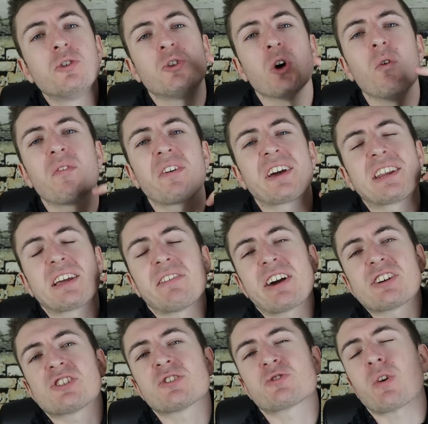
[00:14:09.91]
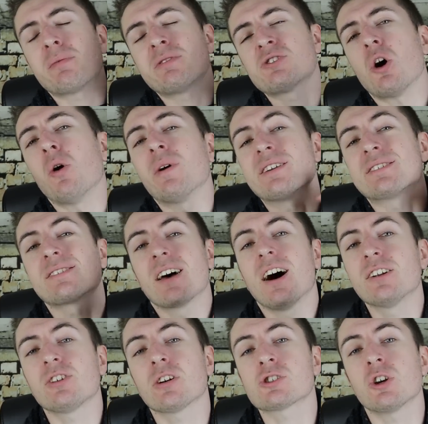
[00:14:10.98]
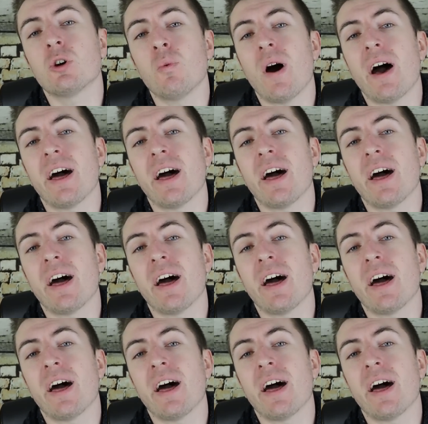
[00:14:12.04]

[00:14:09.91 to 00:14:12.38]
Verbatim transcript: Don't forget to give a like, share, subscribe, and as always, I'll talk to you in a